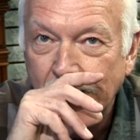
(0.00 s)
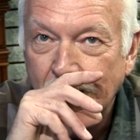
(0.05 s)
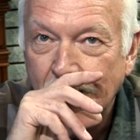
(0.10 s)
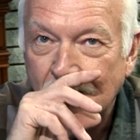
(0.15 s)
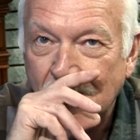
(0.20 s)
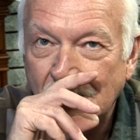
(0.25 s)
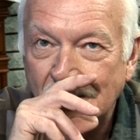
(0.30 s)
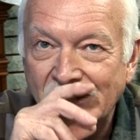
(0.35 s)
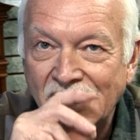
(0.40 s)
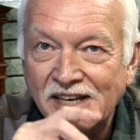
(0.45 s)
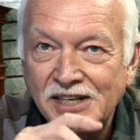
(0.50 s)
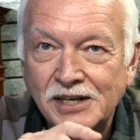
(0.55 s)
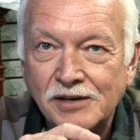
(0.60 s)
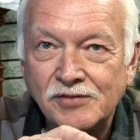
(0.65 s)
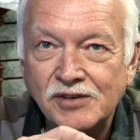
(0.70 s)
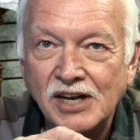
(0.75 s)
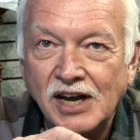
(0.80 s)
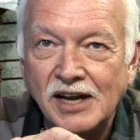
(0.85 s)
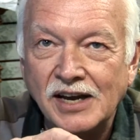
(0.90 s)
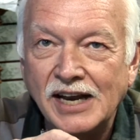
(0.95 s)
but then you've
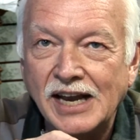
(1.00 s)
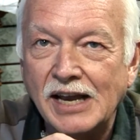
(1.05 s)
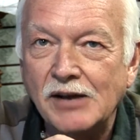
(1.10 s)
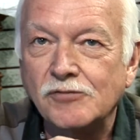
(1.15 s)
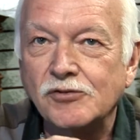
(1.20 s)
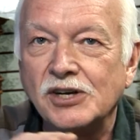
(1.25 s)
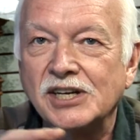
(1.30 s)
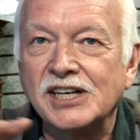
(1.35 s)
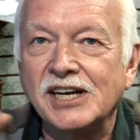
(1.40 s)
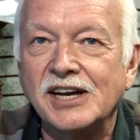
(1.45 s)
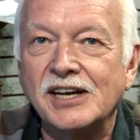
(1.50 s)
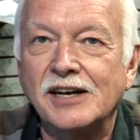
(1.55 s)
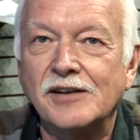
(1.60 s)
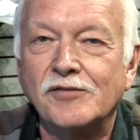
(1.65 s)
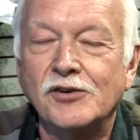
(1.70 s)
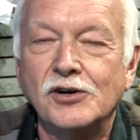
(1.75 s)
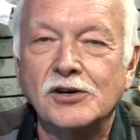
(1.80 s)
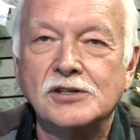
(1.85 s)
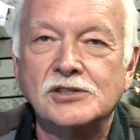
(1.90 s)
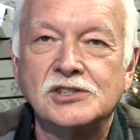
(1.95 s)
got every kind of
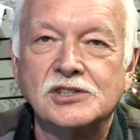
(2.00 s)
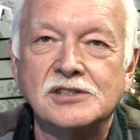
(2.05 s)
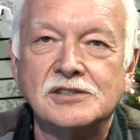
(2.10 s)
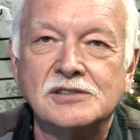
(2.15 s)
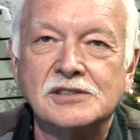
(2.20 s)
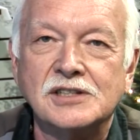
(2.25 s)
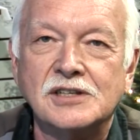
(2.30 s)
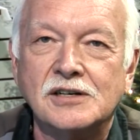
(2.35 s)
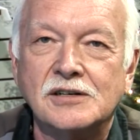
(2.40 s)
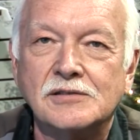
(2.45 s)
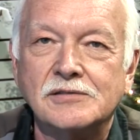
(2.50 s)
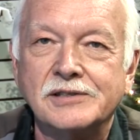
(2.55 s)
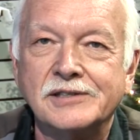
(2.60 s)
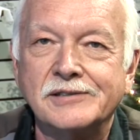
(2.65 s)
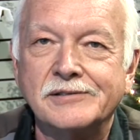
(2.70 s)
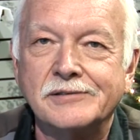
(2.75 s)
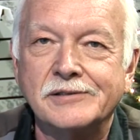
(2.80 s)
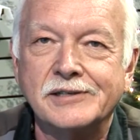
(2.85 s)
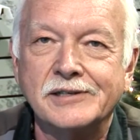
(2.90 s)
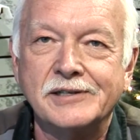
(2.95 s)
version. You know,
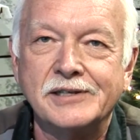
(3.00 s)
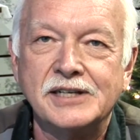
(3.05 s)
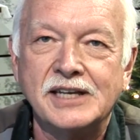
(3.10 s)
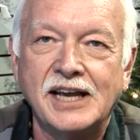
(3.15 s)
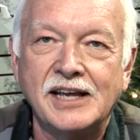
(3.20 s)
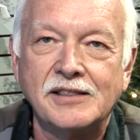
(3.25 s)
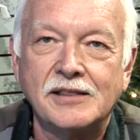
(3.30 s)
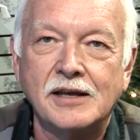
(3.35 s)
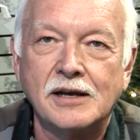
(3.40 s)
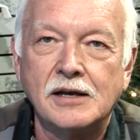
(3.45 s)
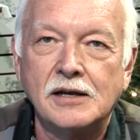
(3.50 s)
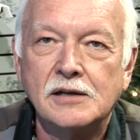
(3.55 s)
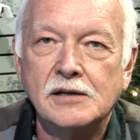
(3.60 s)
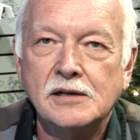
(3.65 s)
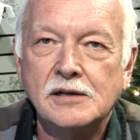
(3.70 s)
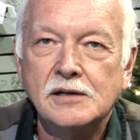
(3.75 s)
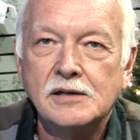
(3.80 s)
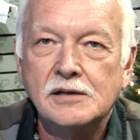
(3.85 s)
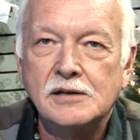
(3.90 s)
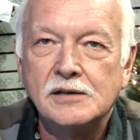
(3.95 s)
we had the
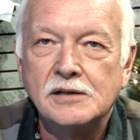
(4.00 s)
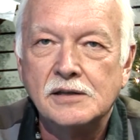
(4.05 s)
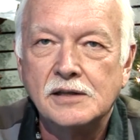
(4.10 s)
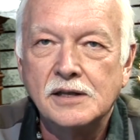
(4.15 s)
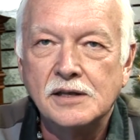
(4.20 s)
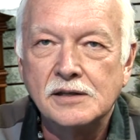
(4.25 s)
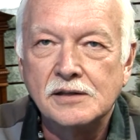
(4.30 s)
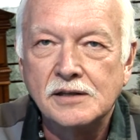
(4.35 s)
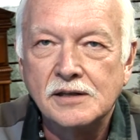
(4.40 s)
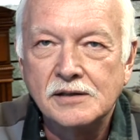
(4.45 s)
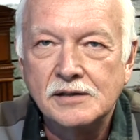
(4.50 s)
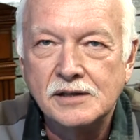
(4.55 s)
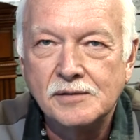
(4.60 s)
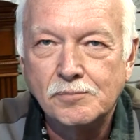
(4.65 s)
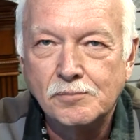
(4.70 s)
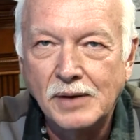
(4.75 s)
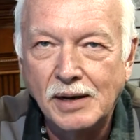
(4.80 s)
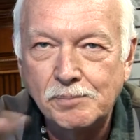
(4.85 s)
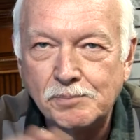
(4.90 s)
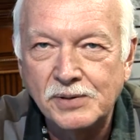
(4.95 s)

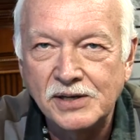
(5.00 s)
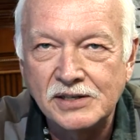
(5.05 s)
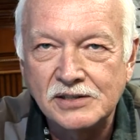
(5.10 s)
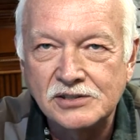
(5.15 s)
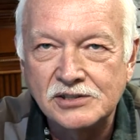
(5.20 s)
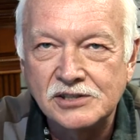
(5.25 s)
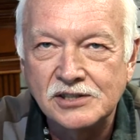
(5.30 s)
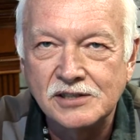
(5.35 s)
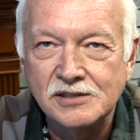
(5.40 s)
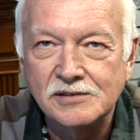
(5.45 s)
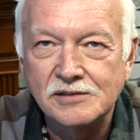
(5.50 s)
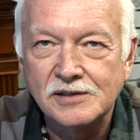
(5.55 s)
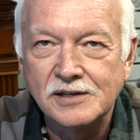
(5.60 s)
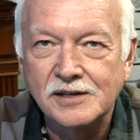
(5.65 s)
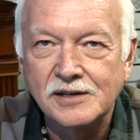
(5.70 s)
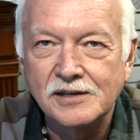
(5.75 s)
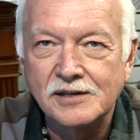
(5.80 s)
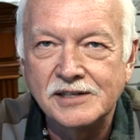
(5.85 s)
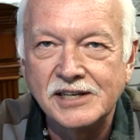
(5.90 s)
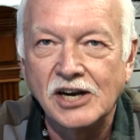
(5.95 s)
Muppets
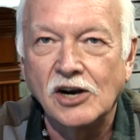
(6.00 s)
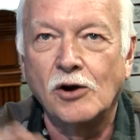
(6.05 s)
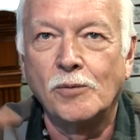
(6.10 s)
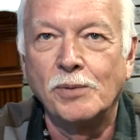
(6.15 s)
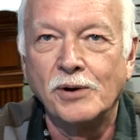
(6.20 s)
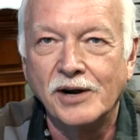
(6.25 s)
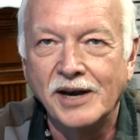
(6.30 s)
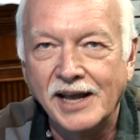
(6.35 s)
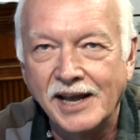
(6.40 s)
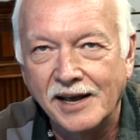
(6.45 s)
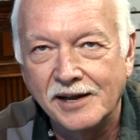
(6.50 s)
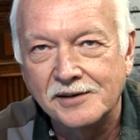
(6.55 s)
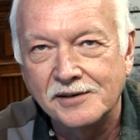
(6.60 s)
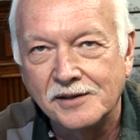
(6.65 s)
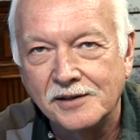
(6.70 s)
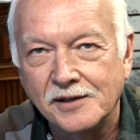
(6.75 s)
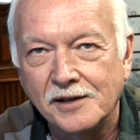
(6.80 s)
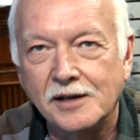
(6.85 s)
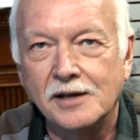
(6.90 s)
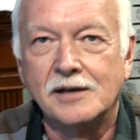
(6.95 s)
and Carol Burnett and
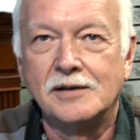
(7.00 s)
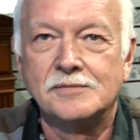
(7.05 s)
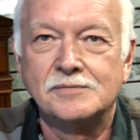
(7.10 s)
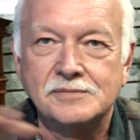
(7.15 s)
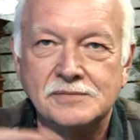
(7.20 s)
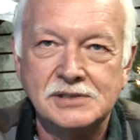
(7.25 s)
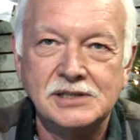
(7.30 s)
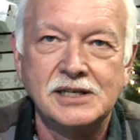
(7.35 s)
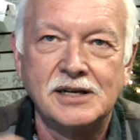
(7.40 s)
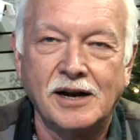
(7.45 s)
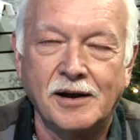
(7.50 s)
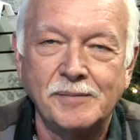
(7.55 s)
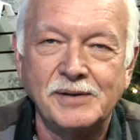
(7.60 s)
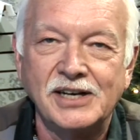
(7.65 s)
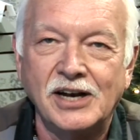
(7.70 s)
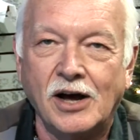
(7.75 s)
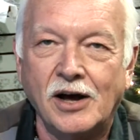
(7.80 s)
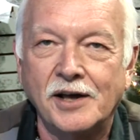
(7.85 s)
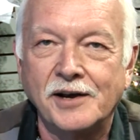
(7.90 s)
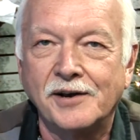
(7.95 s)
the, you know, I mean,
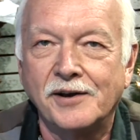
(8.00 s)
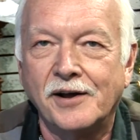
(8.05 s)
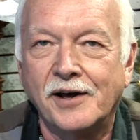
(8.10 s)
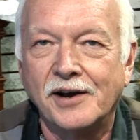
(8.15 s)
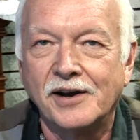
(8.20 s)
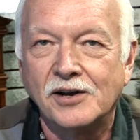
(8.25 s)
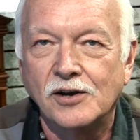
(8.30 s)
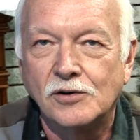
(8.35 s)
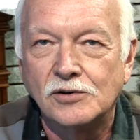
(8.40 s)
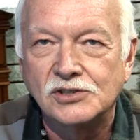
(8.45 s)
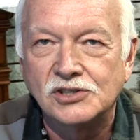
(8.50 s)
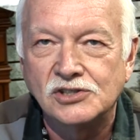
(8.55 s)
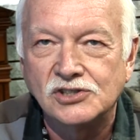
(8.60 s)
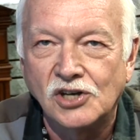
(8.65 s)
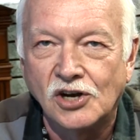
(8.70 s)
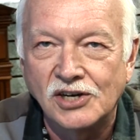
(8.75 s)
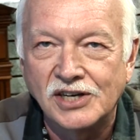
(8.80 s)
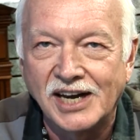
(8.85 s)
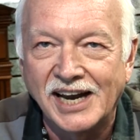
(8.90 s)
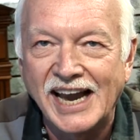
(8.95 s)
on and on it goes. There's all kind.